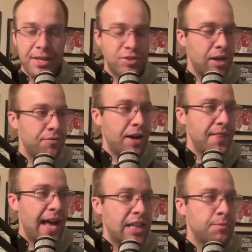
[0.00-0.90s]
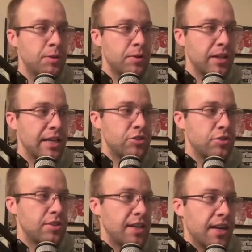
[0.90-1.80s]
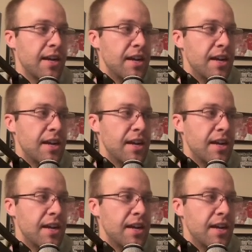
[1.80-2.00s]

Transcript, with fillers: So I find that to be really interesting.